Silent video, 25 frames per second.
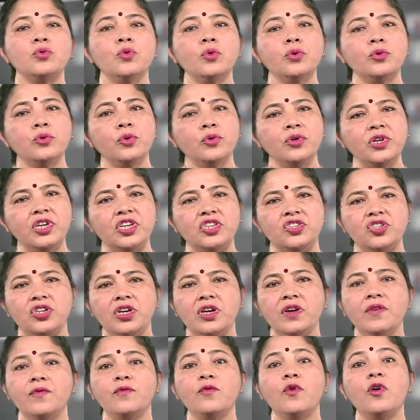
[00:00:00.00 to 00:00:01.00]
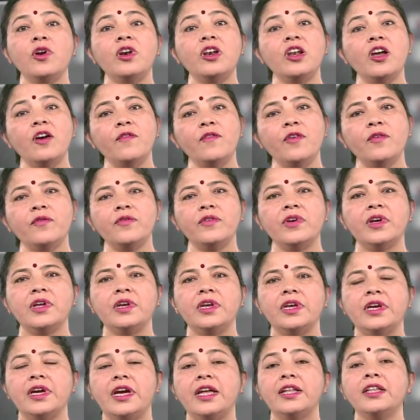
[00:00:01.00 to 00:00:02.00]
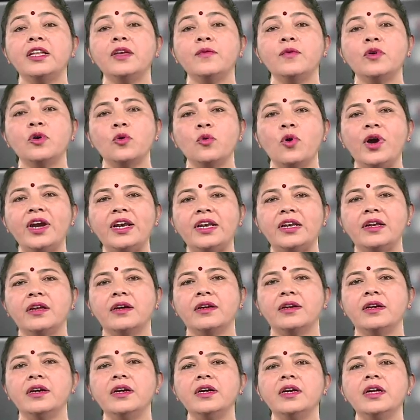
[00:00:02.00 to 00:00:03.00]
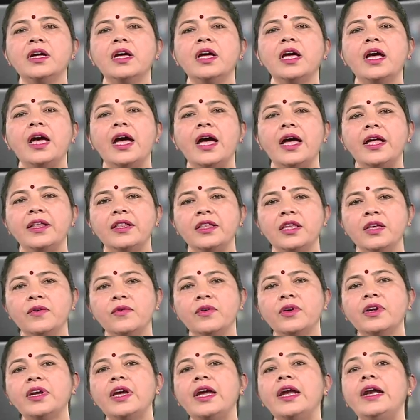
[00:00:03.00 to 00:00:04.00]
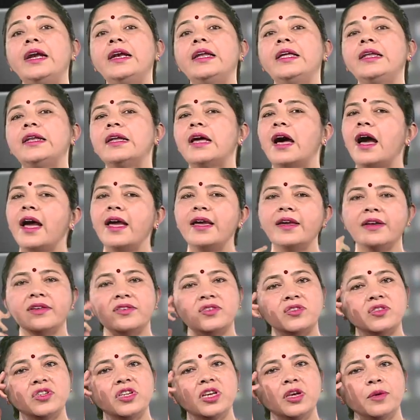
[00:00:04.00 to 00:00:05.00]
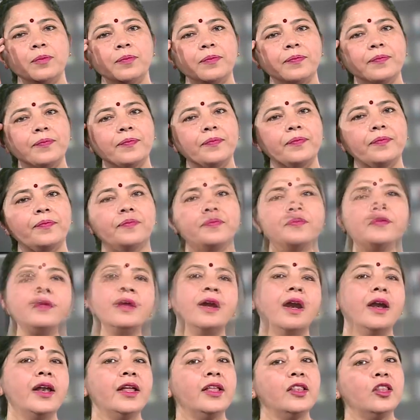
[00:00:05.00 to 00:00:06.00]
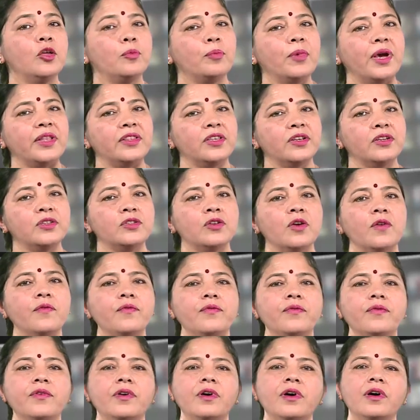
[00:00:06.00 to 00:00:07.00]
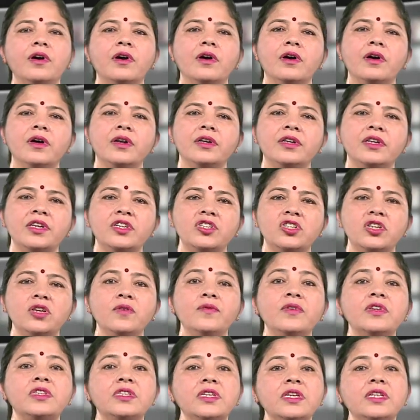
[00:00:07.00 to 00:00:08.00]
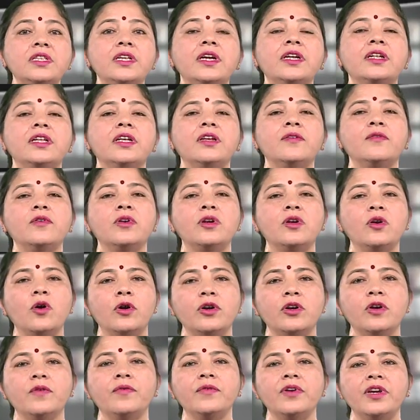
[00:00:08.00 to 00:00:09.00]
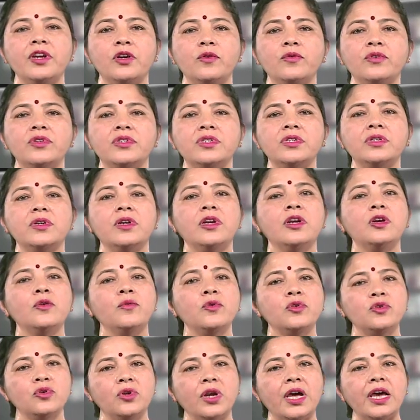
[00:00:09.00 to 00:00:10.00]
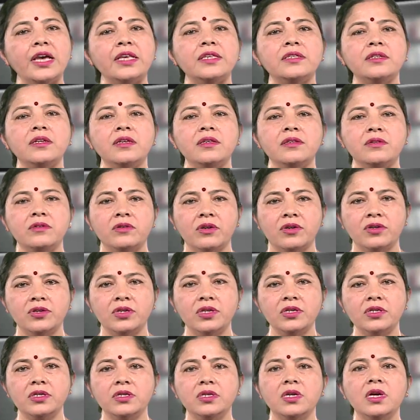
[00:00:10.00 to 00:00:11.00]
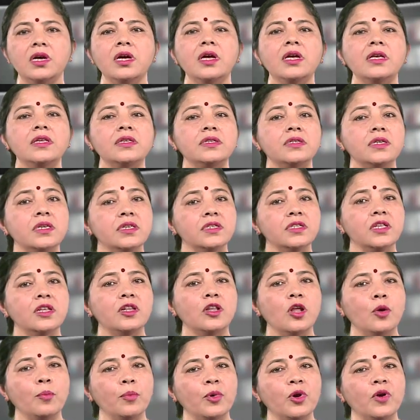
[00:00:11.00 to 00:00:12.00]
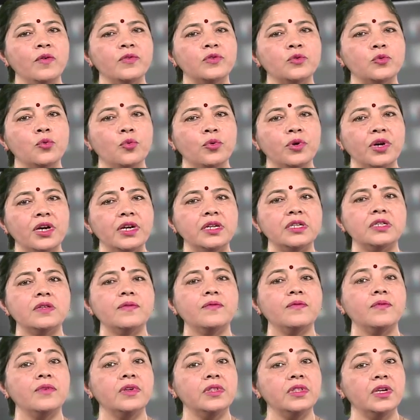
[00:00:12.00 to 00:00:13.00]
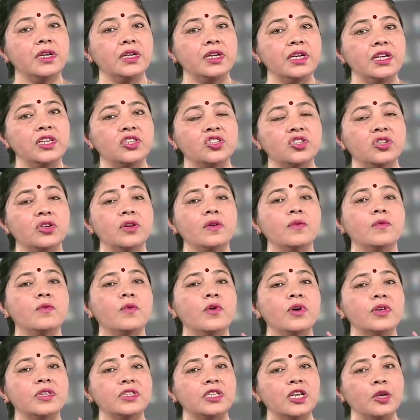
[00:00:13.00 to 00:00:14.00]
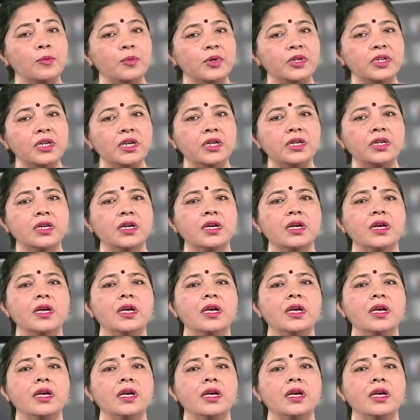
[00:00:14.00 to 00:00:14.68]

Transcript: took to teaching for love of learning and they were quite learned and they were held in high esteem. Regarding the methods of uh, teaching, we see that there were a lot of individualized instructions since the number of students with the teacher was limited,